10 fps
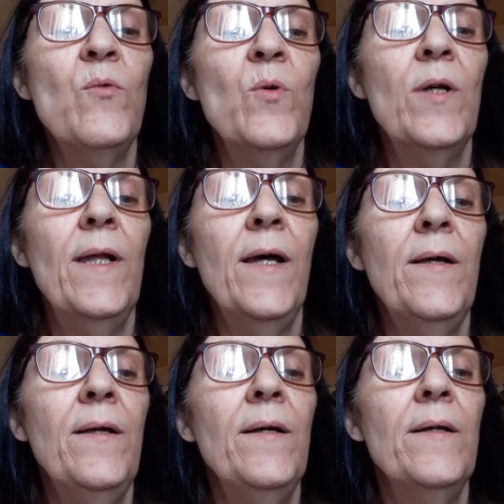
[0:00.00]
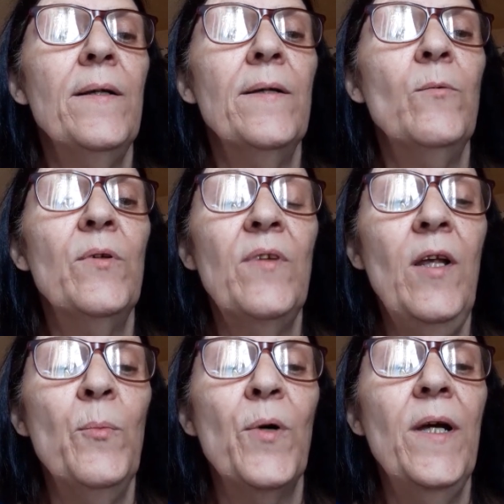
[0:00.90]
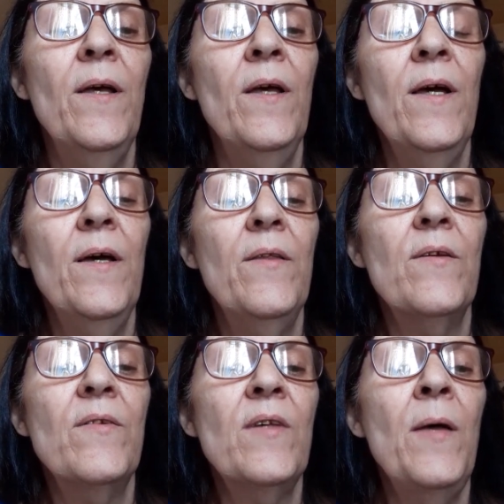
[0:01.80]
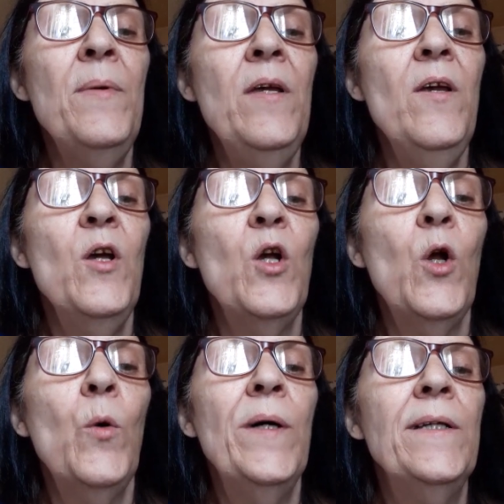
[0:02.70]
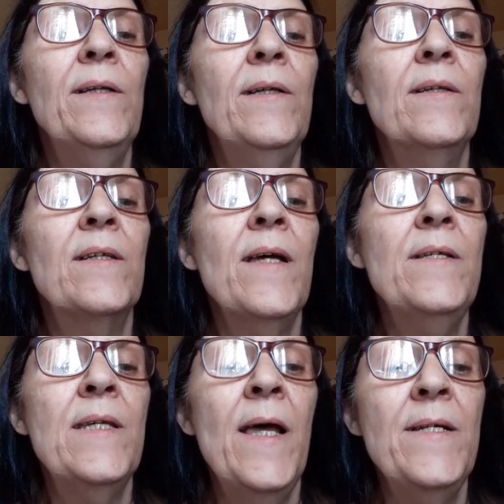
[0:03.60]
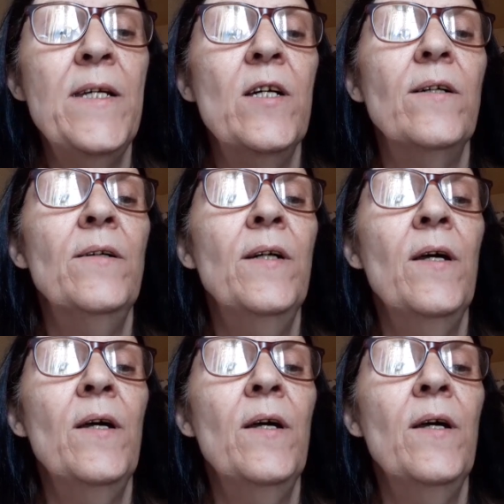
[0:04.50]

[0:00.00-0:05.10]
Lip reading: will celebrate the semi-quincentennial,